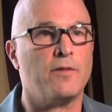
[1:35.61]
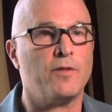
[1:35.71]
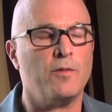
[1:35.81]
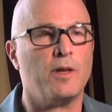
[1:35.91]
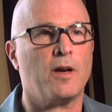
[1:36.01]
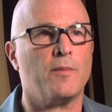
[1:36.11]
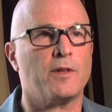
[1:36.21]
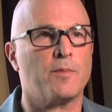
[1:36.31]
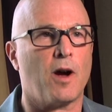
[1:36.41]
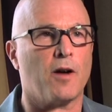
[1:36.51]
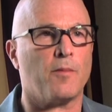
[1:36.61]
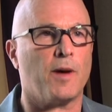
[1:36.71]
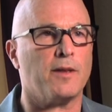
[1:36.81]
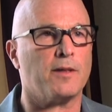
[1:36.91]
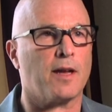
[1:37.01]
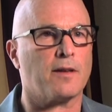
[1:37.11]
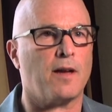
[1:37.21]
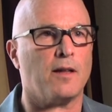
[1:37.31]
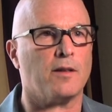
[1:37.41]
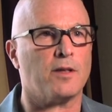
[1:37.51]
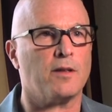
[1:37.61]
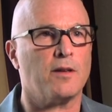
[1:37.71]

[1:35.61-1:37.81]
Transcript: if you become inspired by this technology.